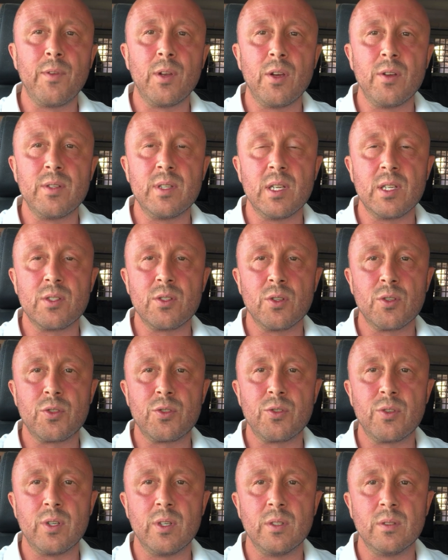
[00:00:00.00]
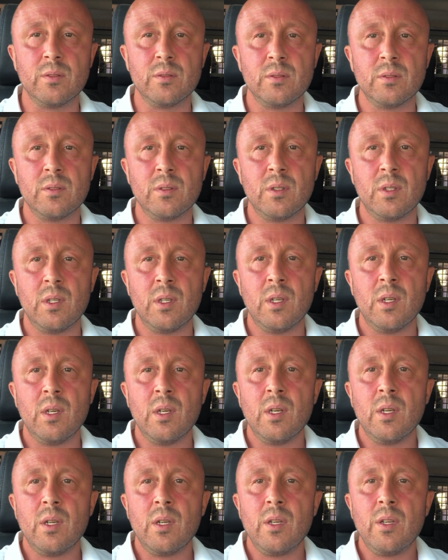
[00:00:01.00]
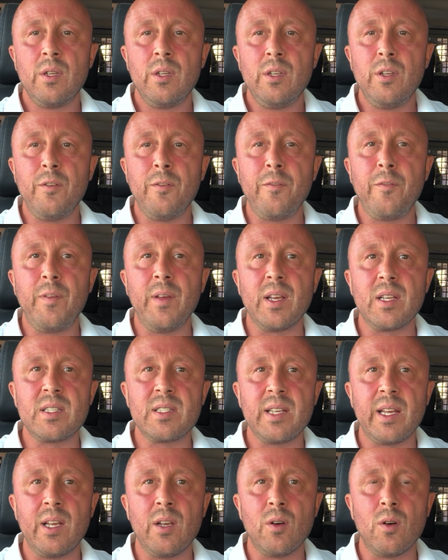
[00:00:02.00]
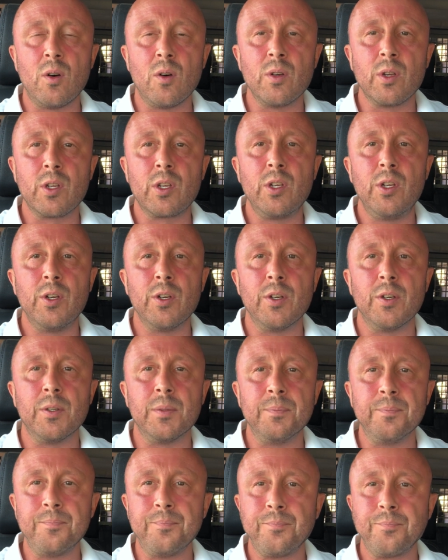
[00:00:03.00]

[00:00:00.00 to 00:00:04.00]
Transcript: low testosterone, you fixate on a cure.